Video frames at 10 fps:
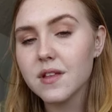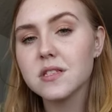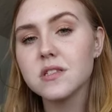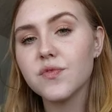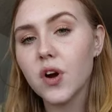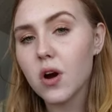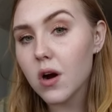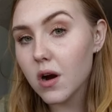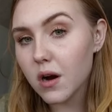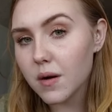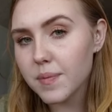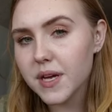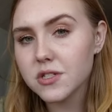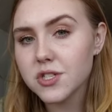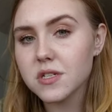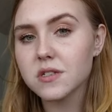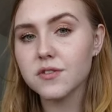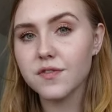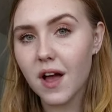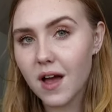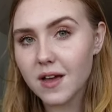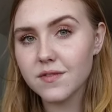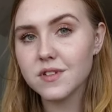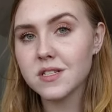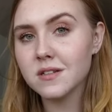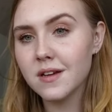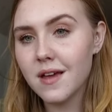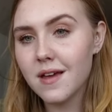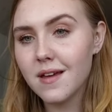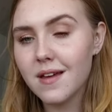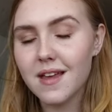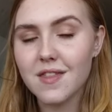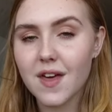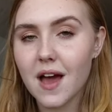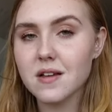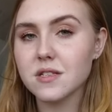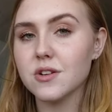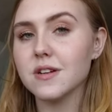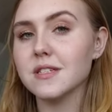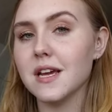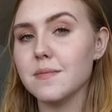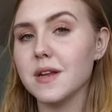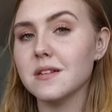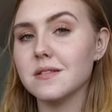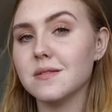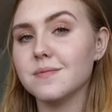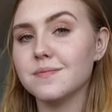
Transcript: This is for her, because she survived. And that is her attainment.